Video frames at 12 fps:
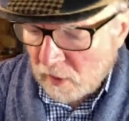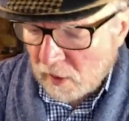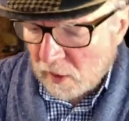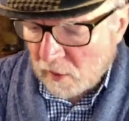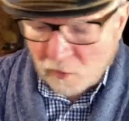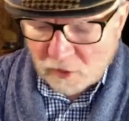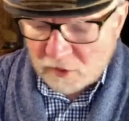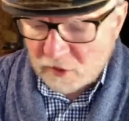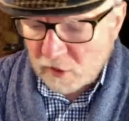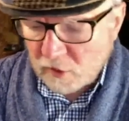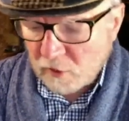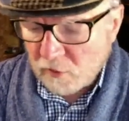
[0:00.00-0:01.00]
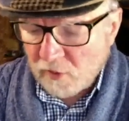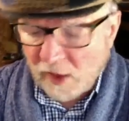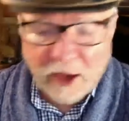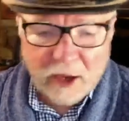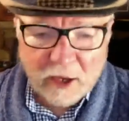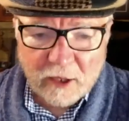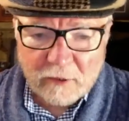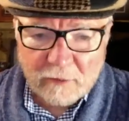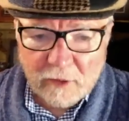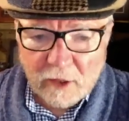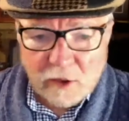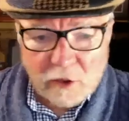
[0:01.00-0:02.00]
uh, once you do that,
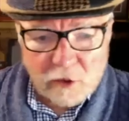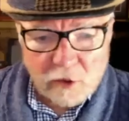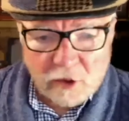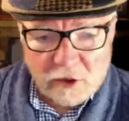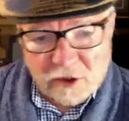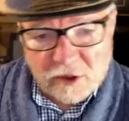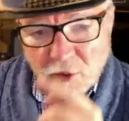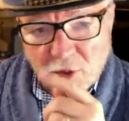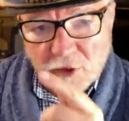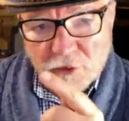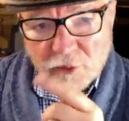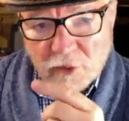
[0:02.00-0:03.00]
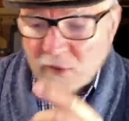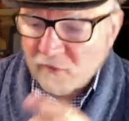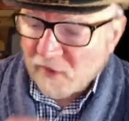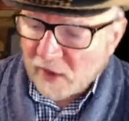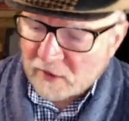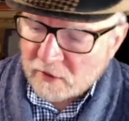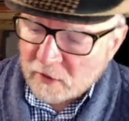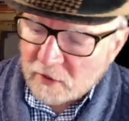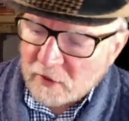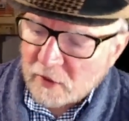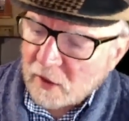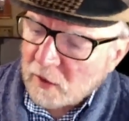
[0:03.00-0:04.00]
you can see whether it's running fast or
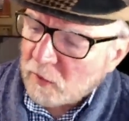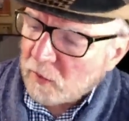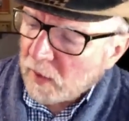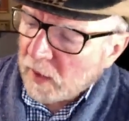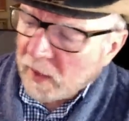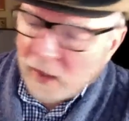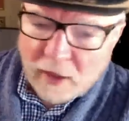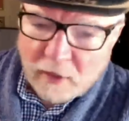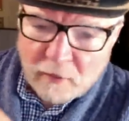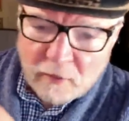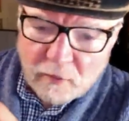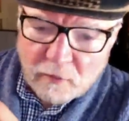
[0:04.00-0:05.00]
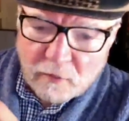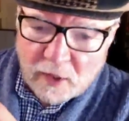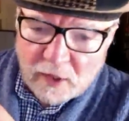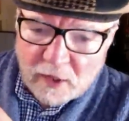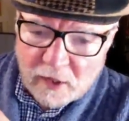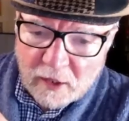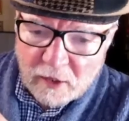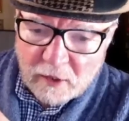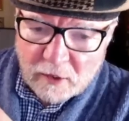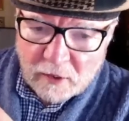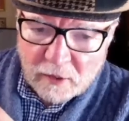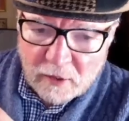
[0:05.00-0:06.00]
slow. And right
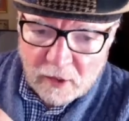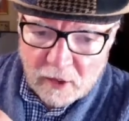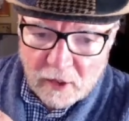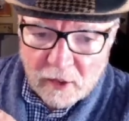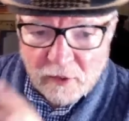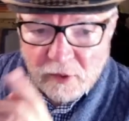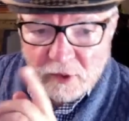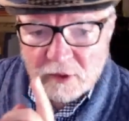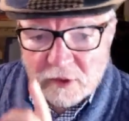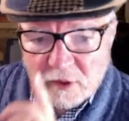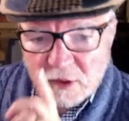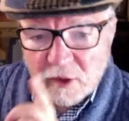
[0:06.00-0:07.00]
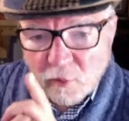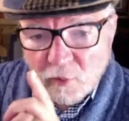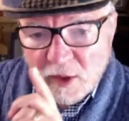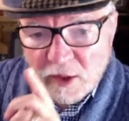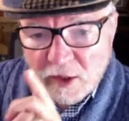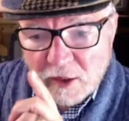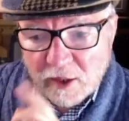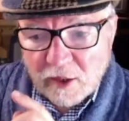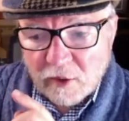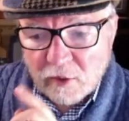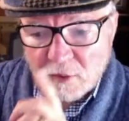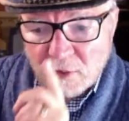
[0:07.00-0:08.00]
here, there's a little
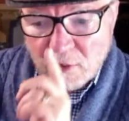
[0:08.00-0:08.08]
regulator